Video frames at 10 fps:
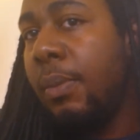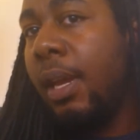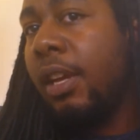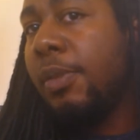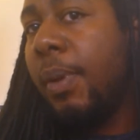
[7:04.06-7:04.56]

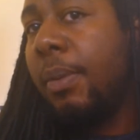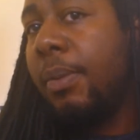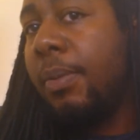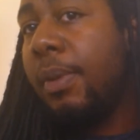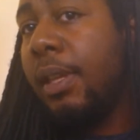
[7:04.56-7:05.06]
The hair's
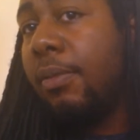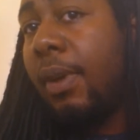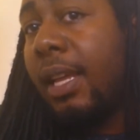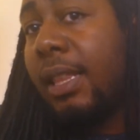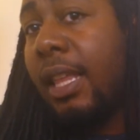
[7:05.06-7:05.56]
probably
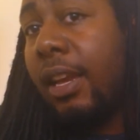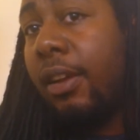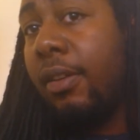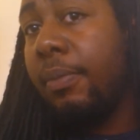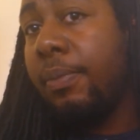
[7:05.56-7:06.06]
right
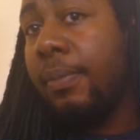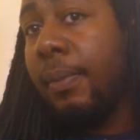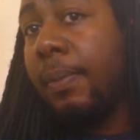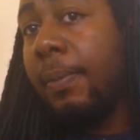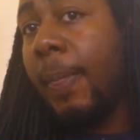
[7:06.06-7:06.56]
there,
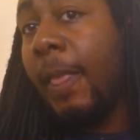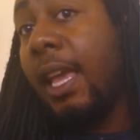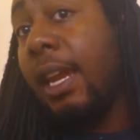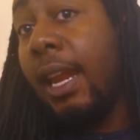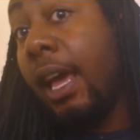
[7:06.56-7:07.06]

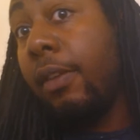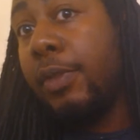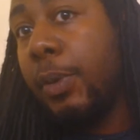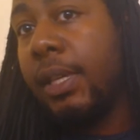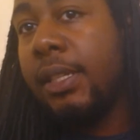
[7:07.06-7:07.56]
in and out of
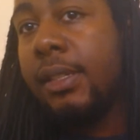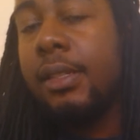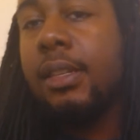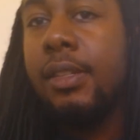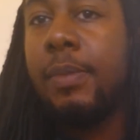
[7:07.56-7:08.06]

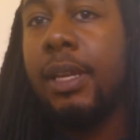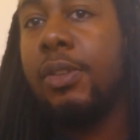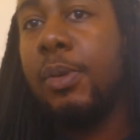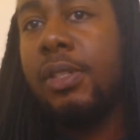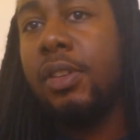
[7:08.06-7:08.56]
twists, because my
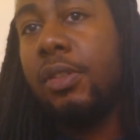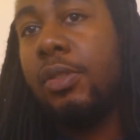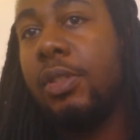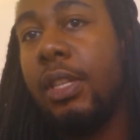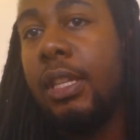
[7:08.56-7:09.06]
twists are
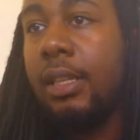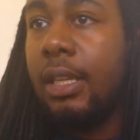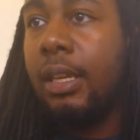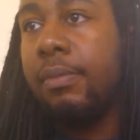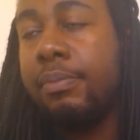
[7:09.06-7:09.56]

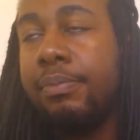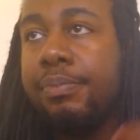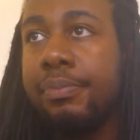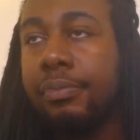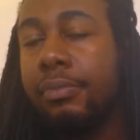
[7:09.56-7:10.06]
usually
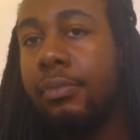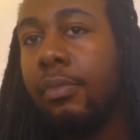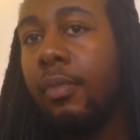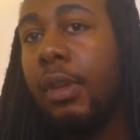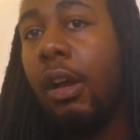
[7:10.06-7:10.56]

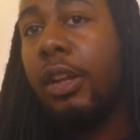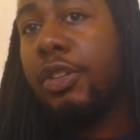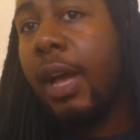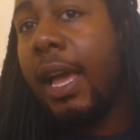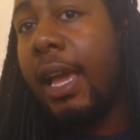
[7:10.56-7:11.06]
on
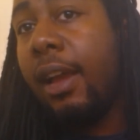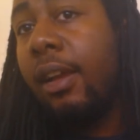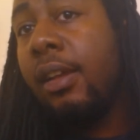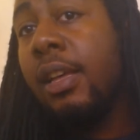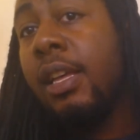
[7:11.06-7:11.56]
dry
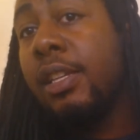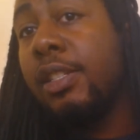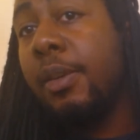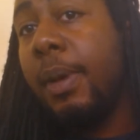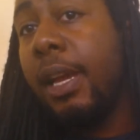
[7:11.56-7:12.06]
hair.
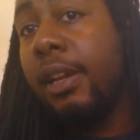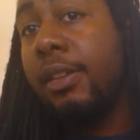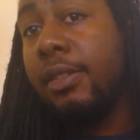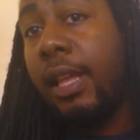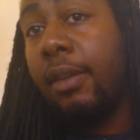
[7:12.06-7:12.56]
So my hair
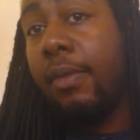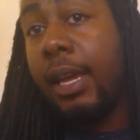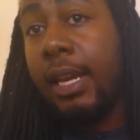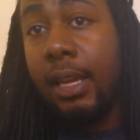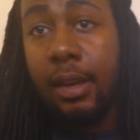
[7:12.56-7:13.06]
is like
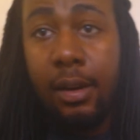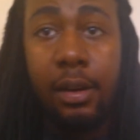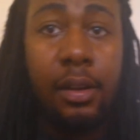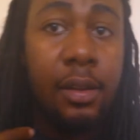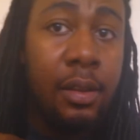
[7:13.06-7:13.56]
right here.